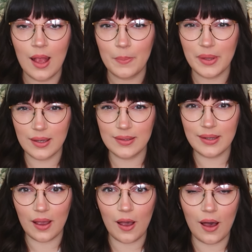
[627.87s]
because
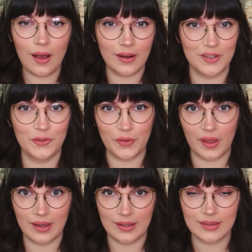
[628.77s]
they are harder to
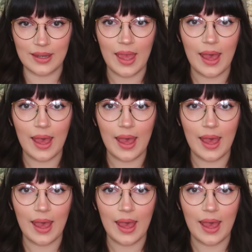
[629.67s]
find